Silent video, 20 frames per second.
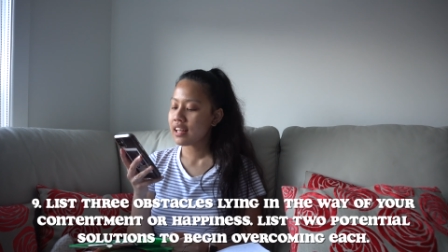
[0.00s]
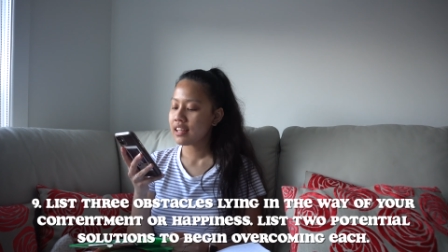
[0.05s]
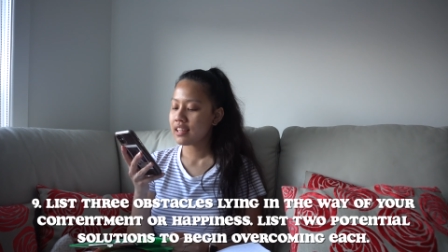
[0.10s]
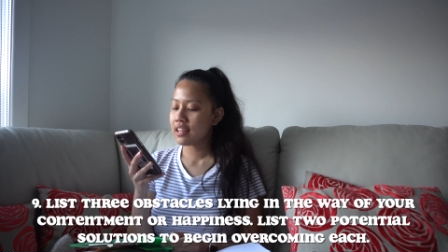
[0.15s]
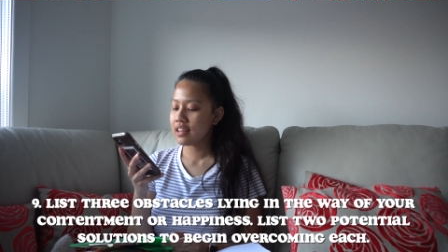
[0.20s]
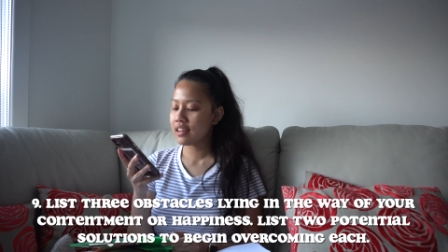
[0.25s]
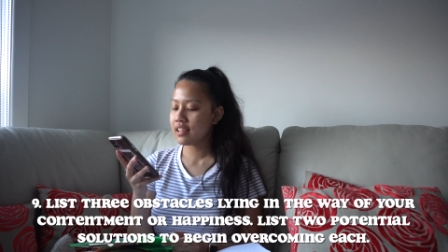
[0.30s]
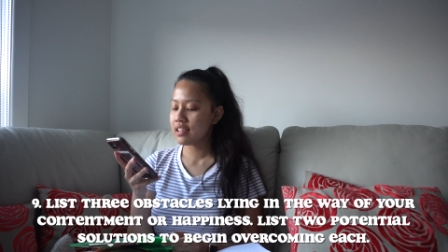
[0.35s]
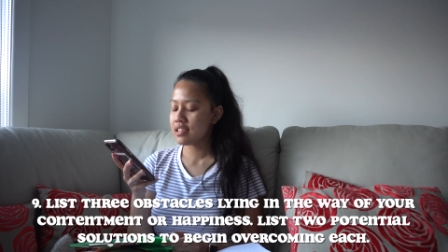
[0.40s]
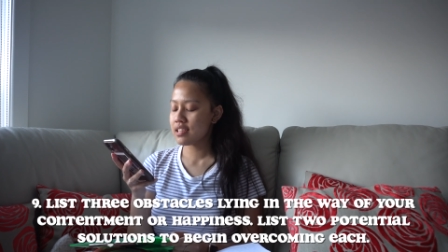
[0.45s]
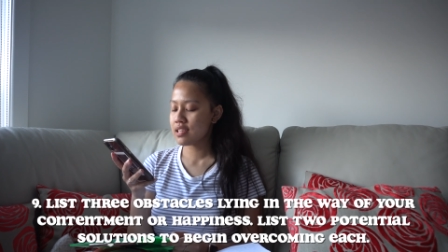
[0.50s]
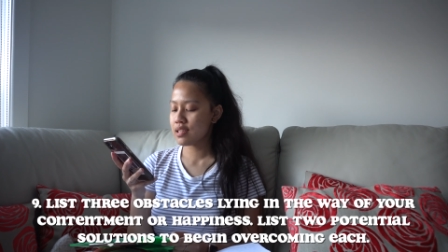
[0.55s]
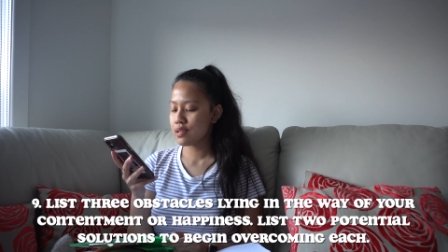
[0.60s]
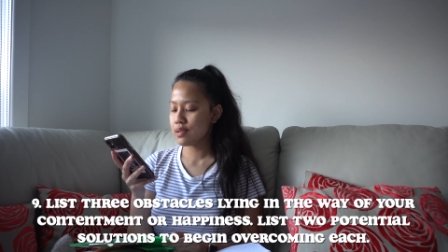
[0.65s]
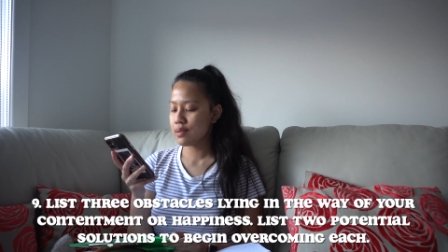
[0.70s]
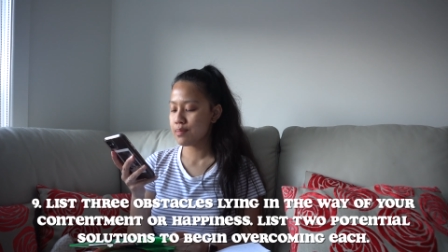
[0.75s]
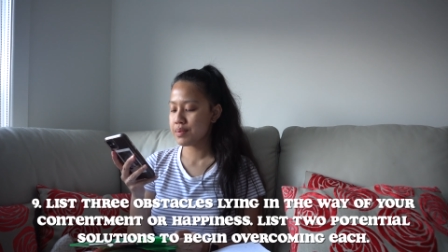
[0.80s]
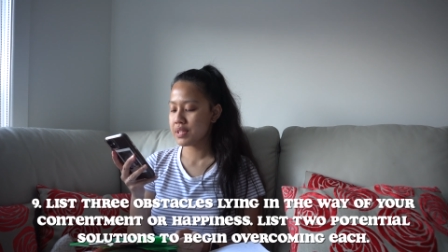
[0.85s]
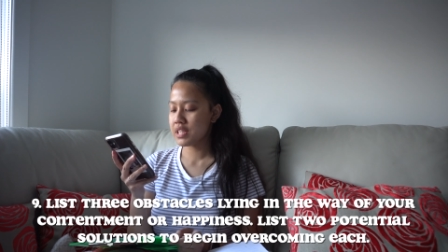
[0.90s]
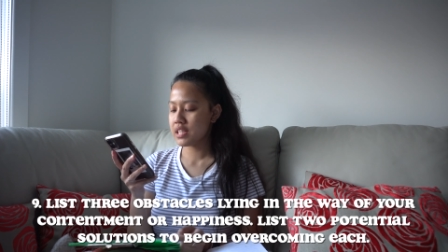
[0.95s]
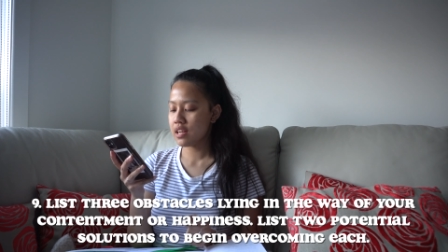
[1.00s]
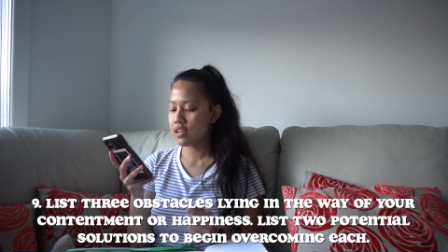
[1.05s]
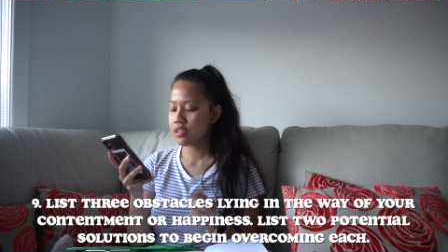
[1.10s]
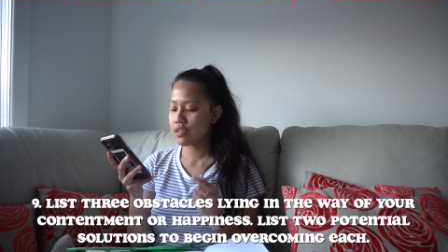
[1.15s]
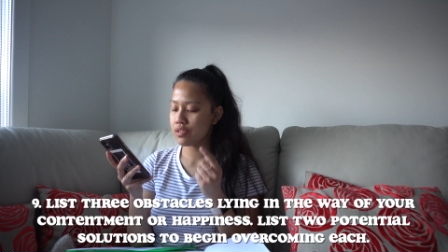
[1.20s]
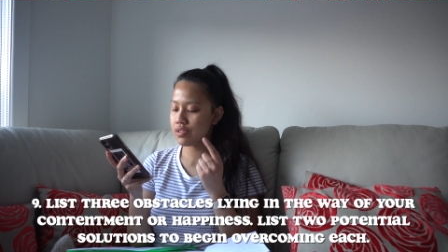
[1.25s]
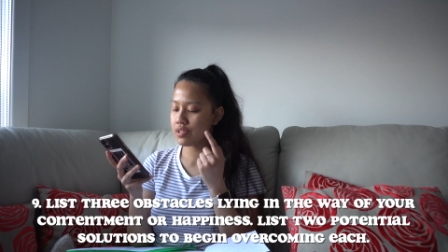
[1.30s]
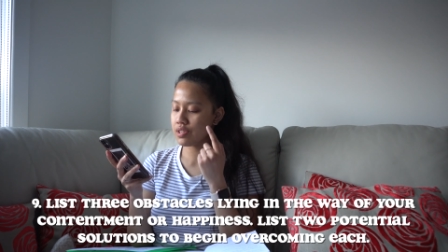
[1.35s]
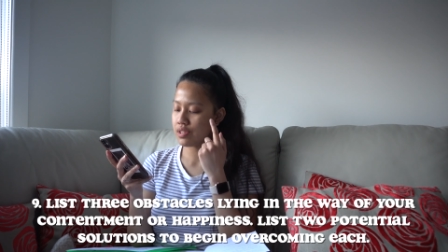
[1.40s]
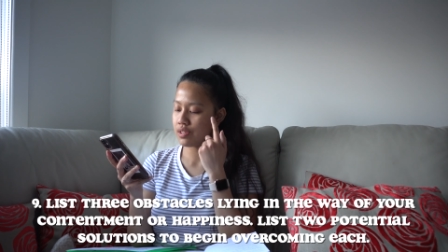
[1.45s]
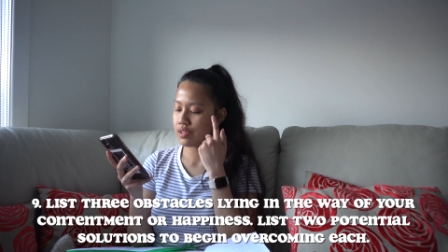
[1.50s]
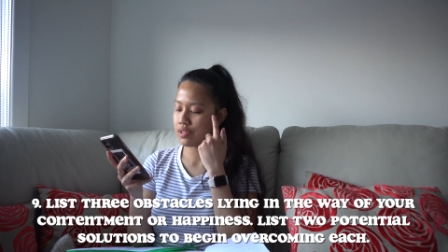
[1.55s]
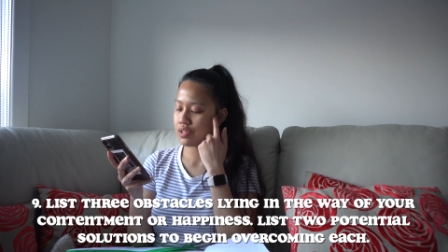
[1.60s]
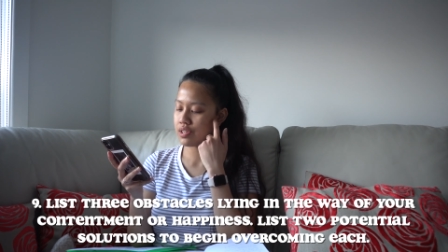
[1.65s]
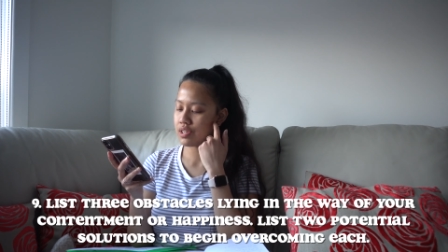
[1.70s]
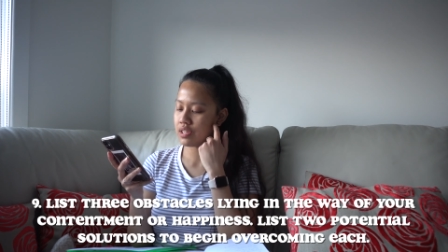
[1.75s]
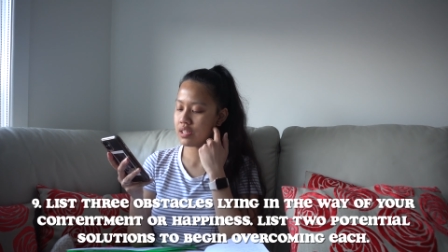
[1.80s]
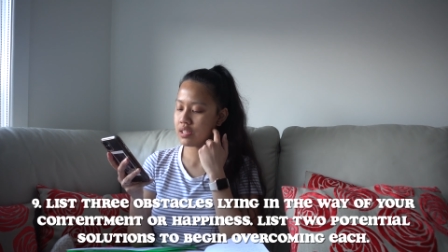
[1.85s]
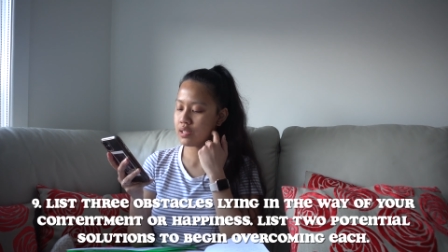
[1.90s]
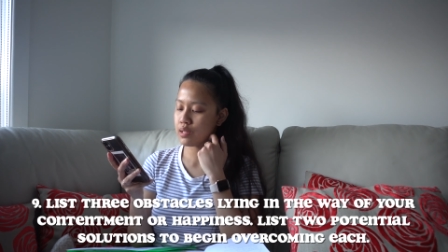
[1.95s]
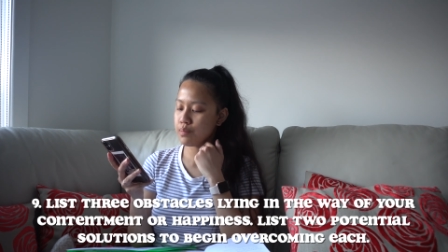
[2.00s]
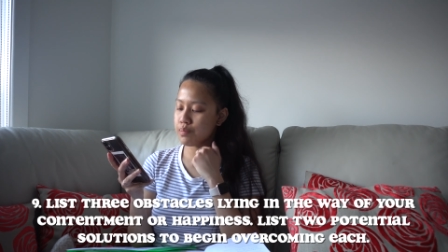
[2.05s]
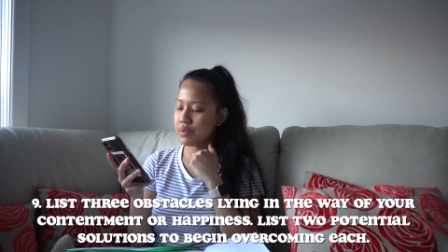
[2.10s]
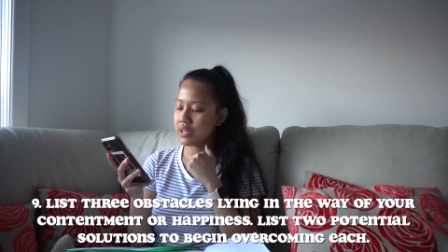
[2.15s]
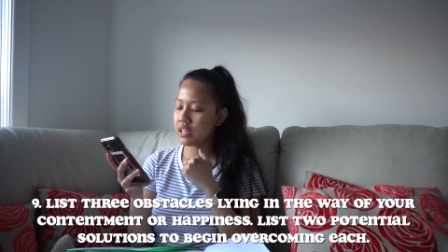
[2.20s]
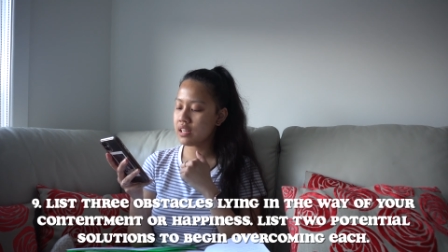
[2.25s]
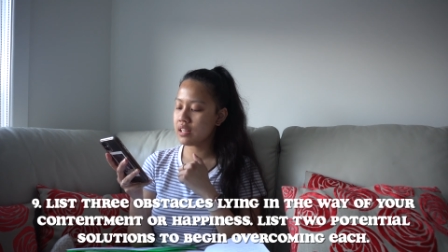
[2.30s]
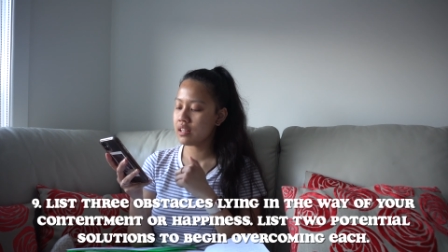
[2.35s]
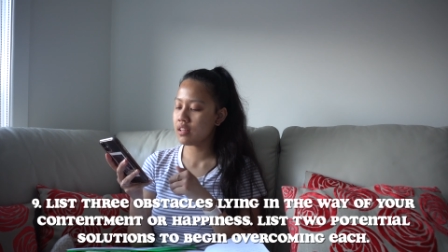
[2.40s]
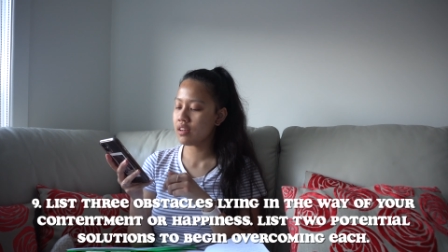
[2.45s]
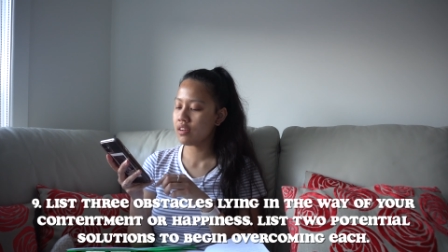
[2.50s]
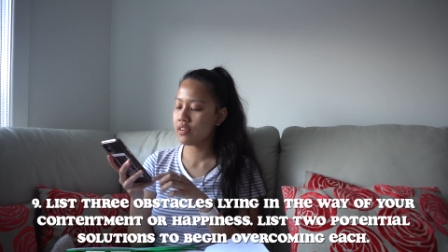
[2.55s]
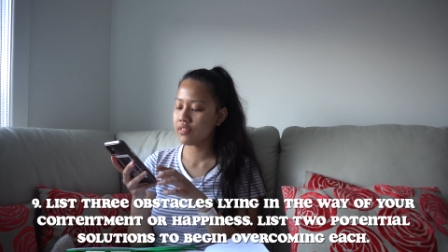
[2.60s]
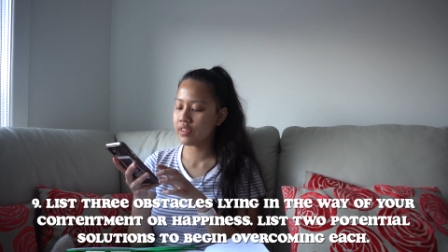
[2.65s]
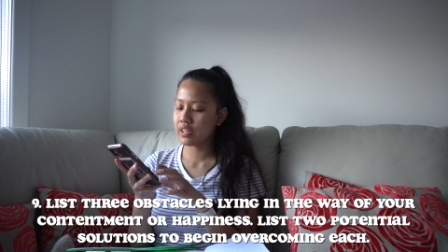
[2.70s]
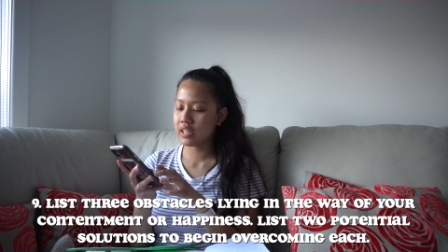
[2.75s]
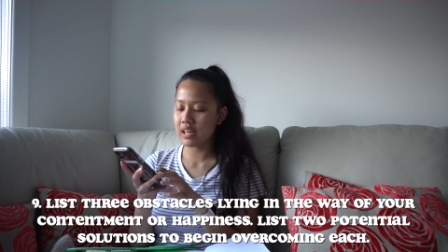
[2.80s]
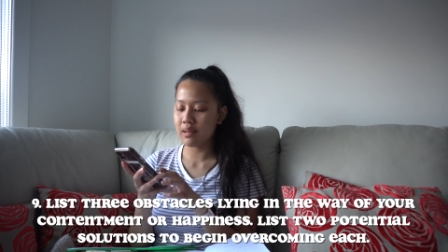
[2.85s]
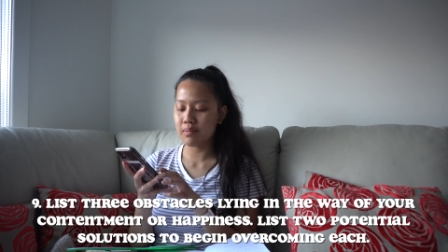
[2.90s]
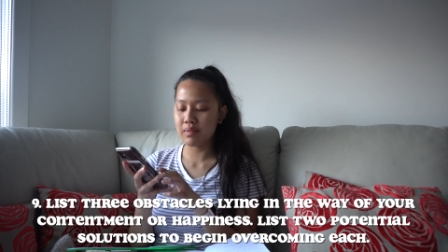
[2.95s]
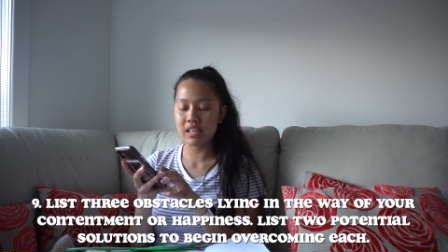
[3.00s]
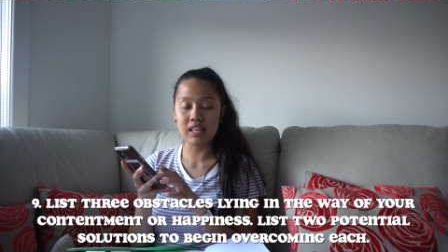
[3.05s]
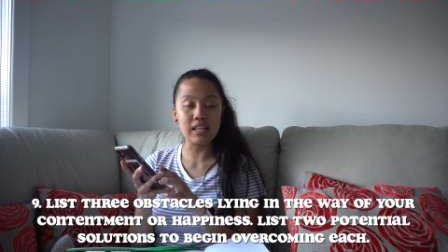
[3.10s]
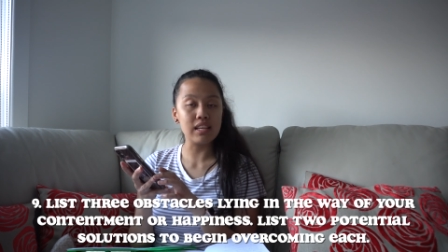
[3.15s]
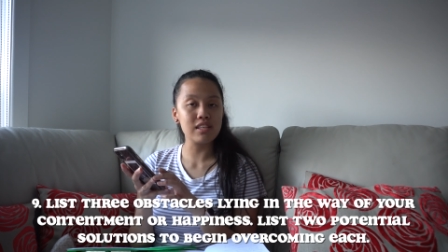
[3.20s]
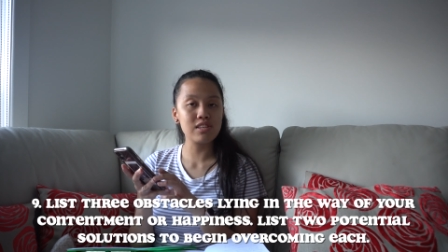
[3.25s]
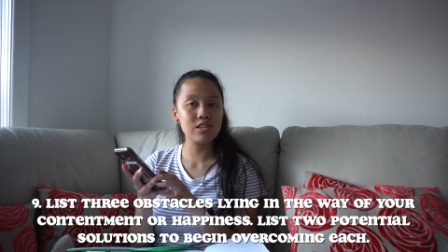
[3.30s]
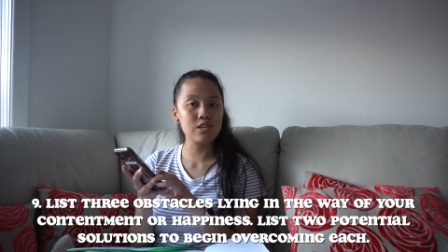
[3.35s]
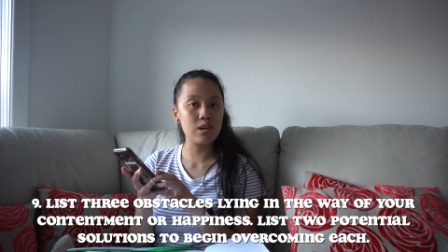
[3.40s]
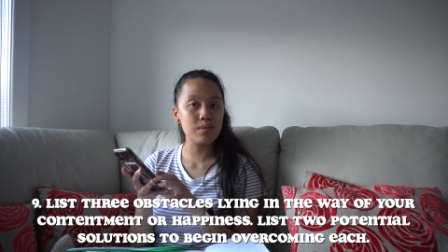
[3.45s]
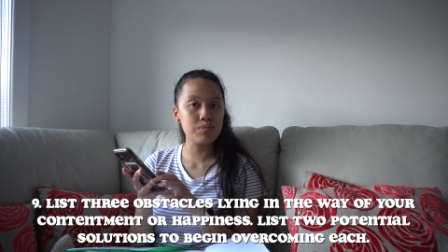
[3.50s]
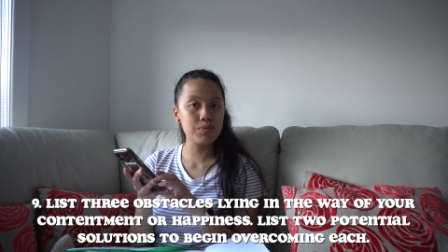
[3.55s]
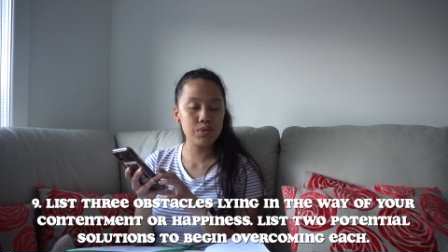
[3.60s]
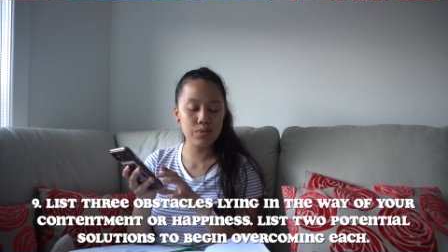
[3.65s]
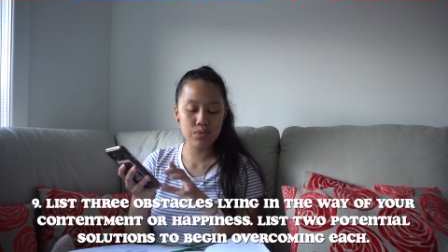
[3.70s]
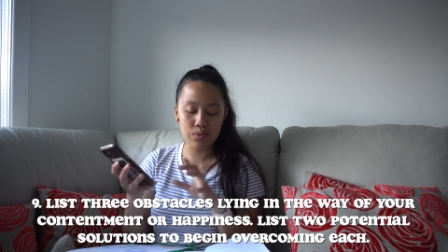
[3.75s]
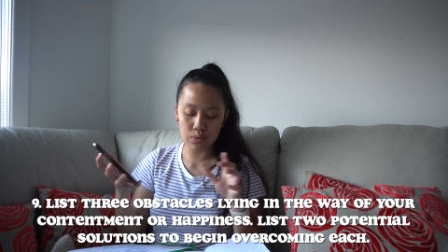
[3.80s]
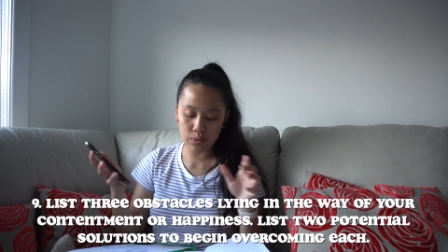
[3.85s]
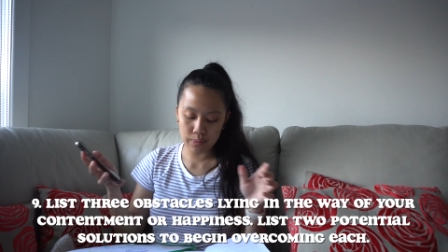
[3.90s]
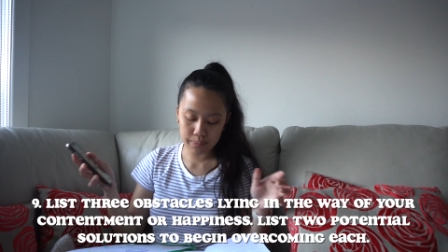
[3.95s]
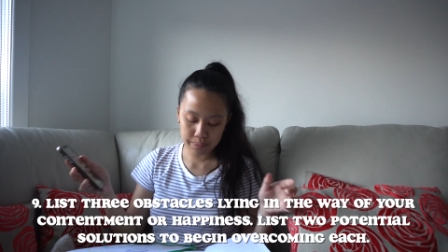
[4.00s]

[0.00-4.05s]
then list 2 potential solutions to begin overcoming each obstacle.